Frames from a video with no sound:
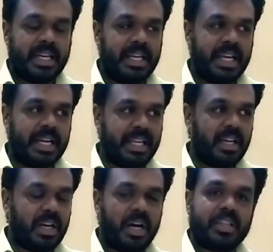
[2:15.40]
getting
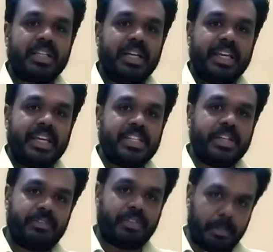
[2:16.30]
authentication
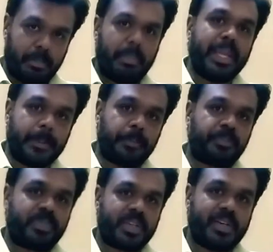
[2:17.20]
from me.
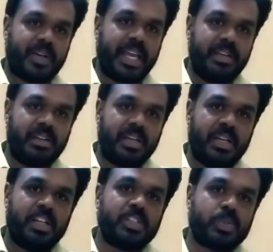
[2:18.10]
Okay,
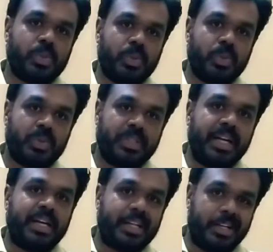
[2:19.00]
so
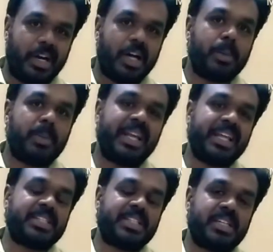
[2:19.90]
that
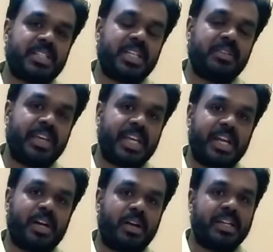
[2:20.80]
documentation we can
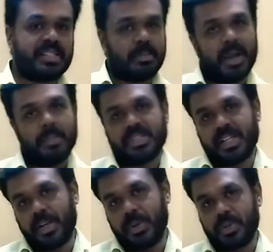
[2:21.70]
call as a promissory
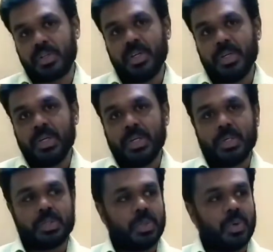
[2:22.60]
note.
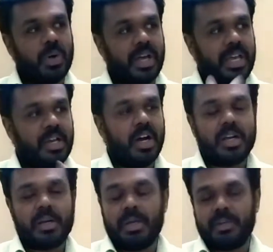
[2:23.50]
So I got
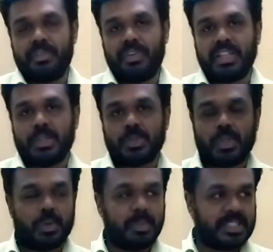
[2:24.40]
50,000
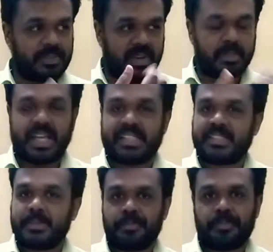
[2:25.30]
rupees from X.
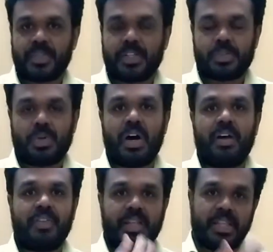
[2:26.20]
So
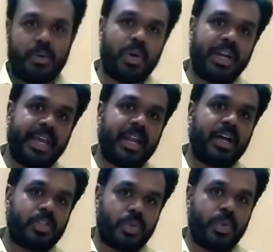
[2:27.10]
after the 1 year or
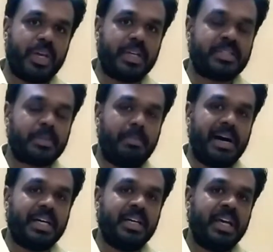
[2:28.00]
2 years
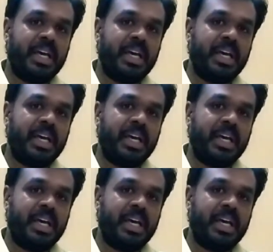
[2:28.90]
back,